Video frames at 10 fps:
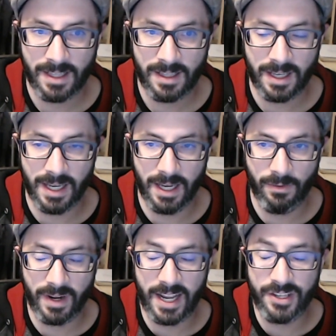
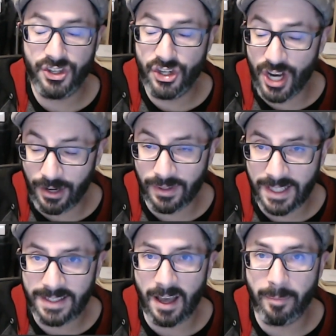what I
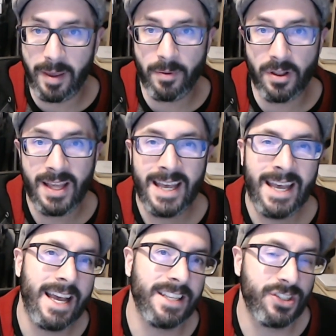generally tell people
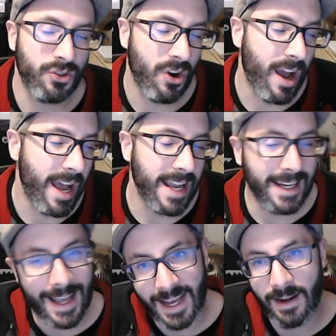is try and
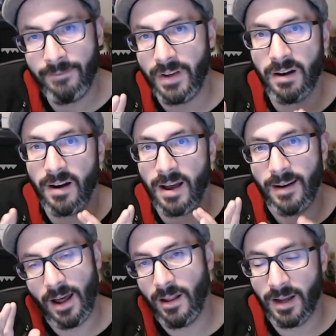kind of figure out
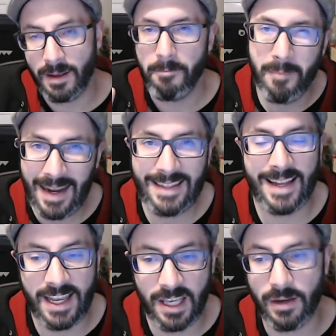how long it might
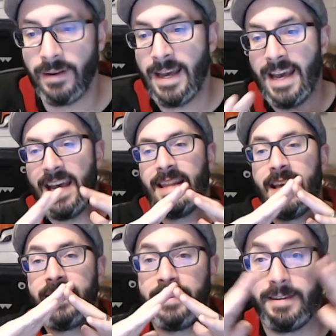take you, and
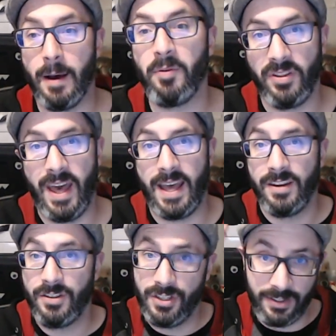then double that.
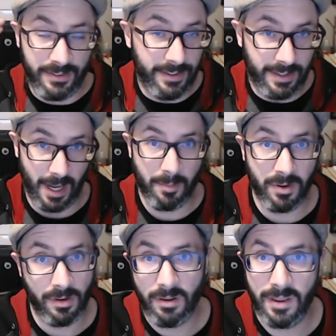Just
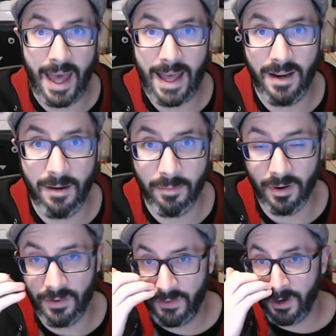double that
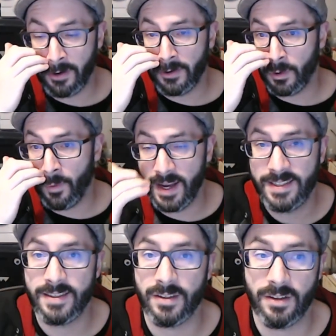number. Start twice
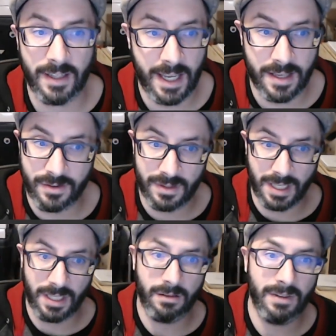as early as you
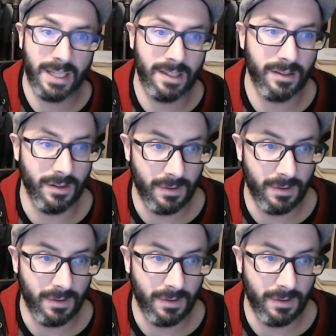think you need to,